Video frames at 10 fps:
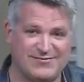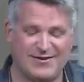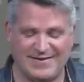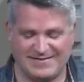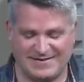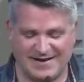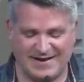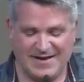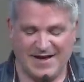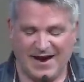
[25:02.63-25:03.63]
Christ today?
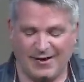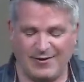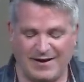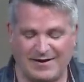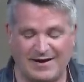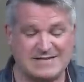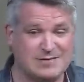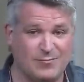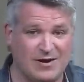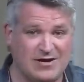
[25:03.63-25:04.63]
I recognize
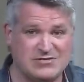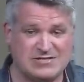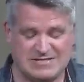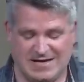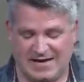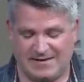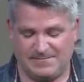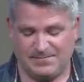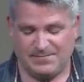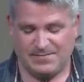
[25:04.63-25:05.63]
that what I just said
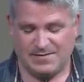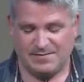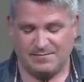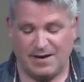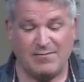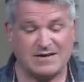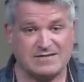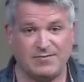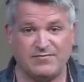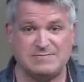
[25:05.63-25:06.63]
might make
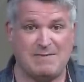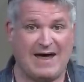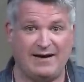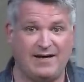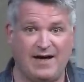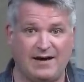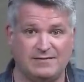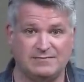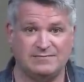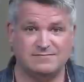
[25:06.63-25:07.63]
some of us mad at God.
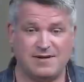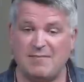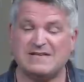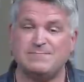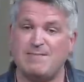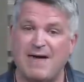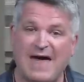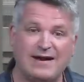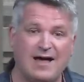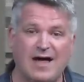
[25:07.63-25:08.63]
That makes me
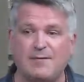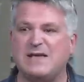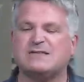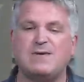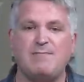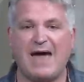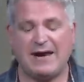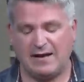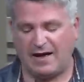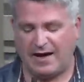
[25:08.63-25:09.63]
mad at God. It makes me mad
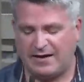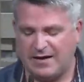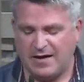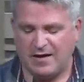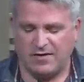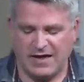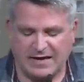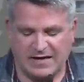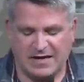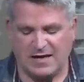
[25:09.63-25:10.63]
at God that
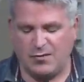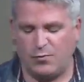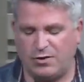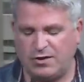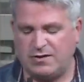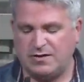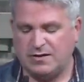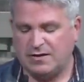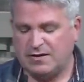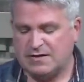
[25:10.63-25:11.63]
he would
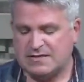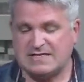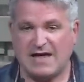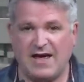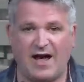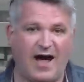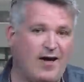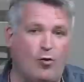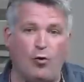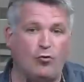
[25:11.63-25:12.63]
say, I
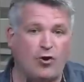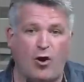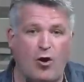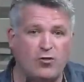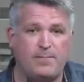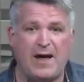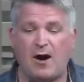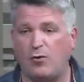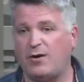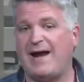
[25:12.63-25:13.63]
hold all the
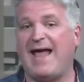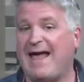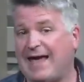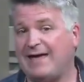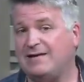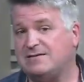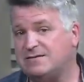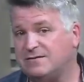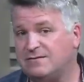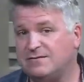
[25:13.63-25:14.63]
power and
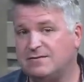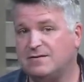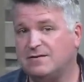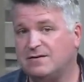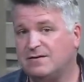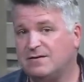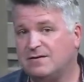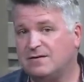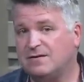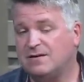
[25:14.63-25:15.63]

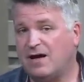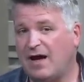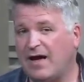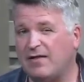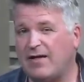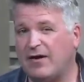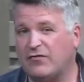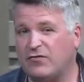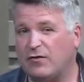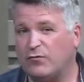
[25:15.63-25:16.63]
I allow
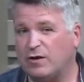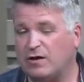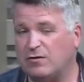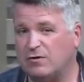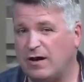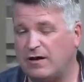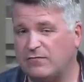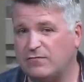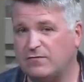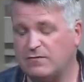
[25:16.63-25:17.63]
suffering in your
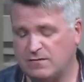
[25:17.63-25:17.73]
life.